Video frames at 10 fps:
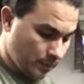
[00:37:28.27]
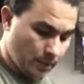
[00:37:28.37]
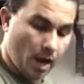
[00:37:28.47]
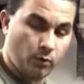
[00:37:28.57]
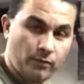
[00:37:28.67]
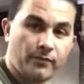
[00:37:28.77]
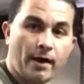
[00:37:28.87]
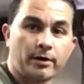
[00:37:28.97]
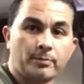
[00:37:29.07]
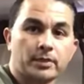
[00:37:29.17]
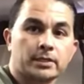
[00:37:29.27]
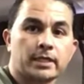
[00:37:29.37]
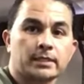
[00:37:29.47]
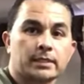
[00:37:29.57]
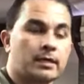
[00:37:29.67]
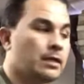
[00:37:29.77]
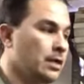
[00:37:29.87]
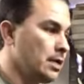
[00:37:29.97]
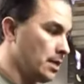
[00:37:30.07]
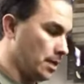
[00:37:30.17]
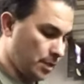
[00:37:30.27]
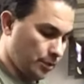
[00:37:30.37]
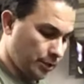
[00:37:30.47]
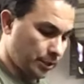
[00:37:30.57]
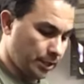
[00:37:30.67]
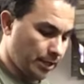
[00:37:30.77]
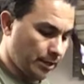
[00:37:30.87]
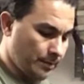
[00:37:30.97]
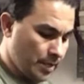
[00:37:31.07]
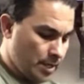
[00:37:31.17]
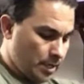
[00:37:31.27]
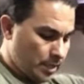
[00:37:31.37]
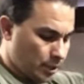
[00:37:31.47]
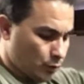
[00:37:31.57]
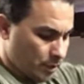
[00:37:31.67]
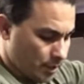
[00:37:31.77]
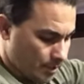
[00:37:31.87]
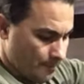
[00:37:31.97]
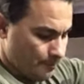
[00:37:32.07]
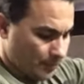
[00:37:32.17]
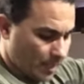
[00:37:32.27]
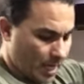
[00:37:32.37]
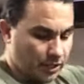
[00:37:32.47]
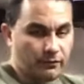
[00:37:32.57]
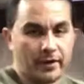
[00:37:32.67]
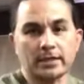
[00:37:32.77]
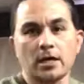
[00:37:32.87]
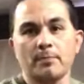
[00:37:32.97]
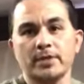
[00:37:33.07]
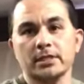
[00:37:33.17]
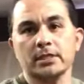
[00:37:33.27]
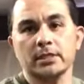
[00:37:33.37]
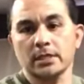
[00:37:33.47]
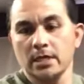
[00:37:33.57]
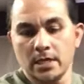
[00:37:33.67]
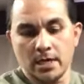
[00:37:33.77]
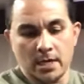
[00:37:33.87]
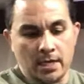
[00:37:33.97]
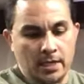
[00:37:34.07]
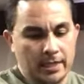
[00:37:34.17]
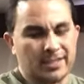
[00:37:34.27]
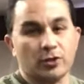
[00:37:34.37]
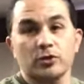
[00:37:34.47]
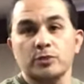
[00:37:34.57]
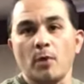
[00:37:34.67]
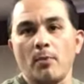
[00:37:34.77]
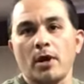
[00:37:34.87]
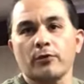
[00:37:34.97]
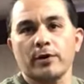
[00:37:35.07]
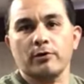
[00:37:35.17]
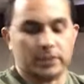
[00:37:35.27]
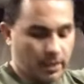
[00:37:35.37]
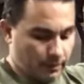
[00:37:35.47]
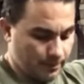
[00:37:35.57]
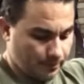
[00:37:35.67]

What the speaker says: I will fire it up on the test stand. You'll get to hear it. This one has flat top pistons. It's a small block 307.